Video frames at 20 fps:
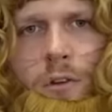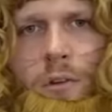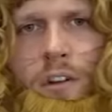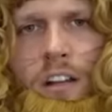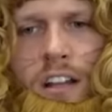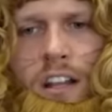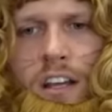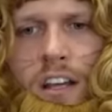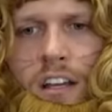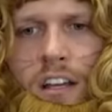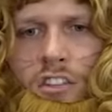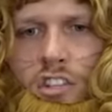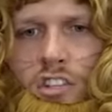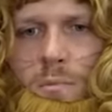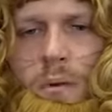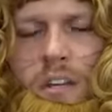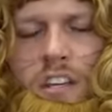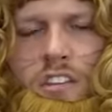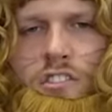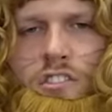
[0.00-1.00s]
anything. Just
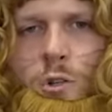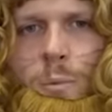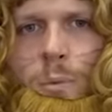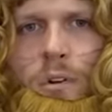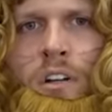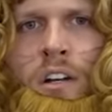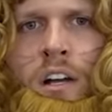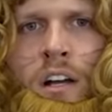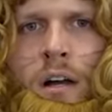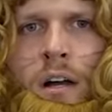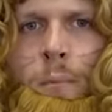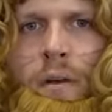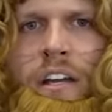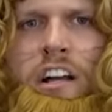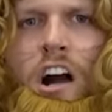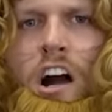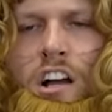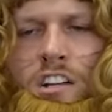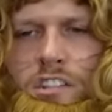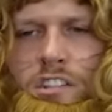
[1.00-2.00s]
be
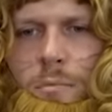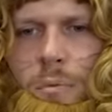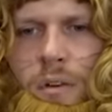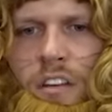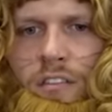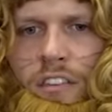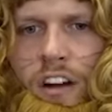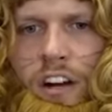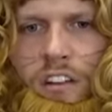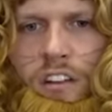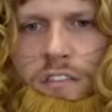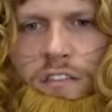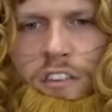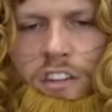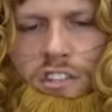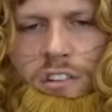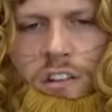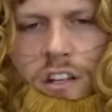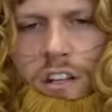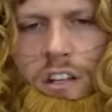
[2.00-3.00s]
cautious, be very
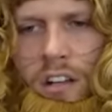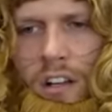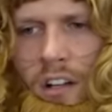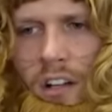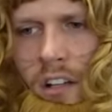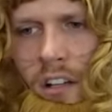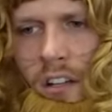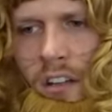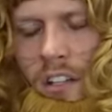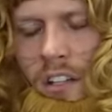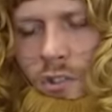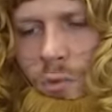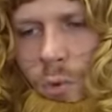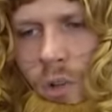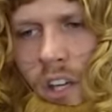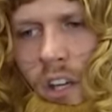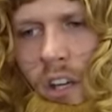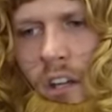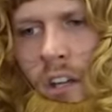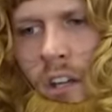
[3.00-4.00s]
vigilant this
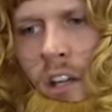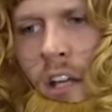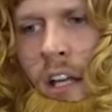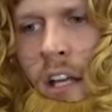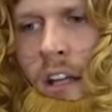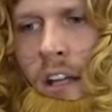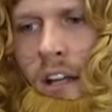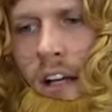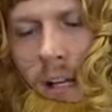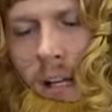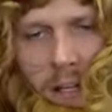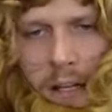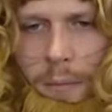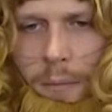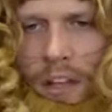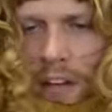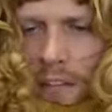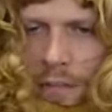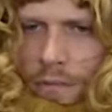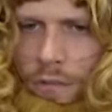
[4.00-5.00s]
weekend. I
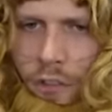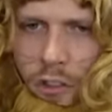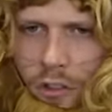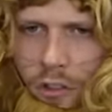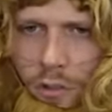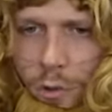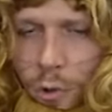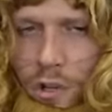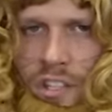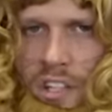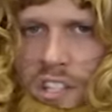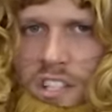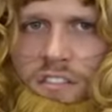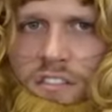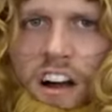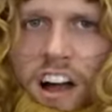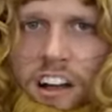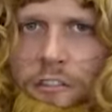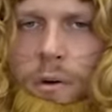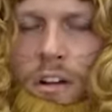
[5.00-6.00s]
mean,
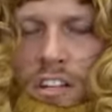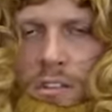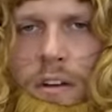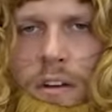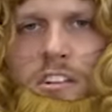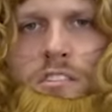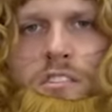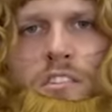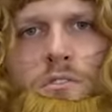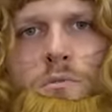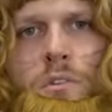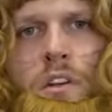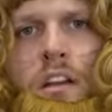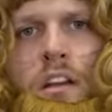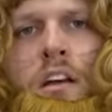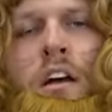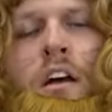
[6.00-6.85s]
365, but especially this weekend.